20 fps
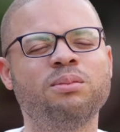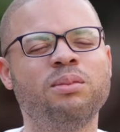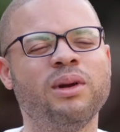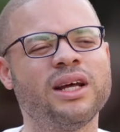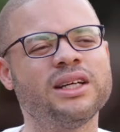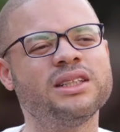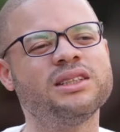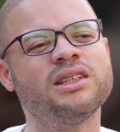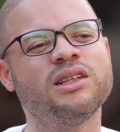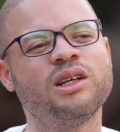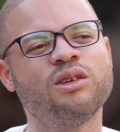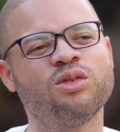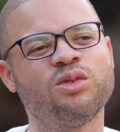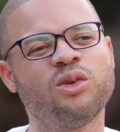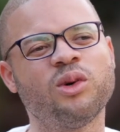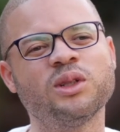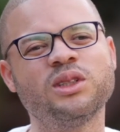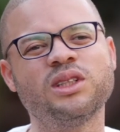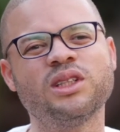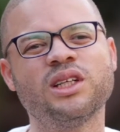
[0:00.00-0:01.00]
blessing and
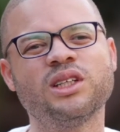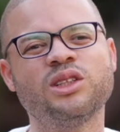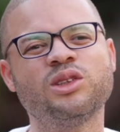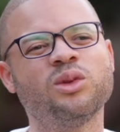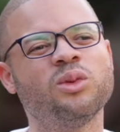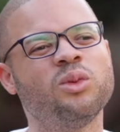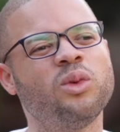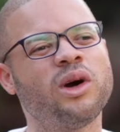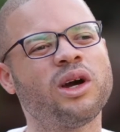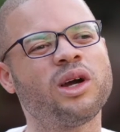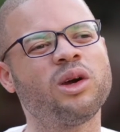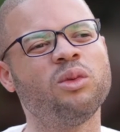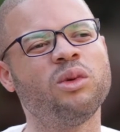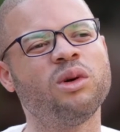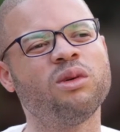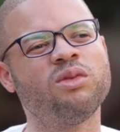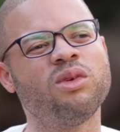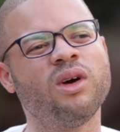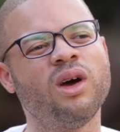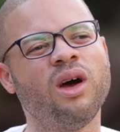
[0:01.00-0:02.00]
fortunate to work
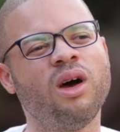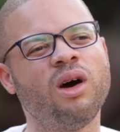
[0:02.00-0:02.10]
with